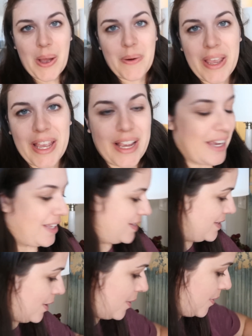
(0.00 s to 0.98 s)
Okay guys,
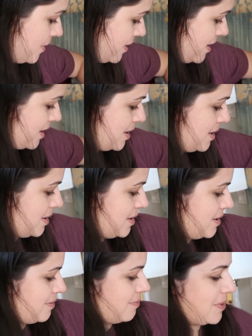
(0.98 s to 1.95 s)
so
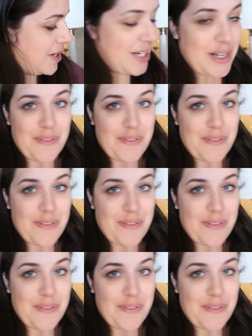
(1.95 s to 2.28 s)
one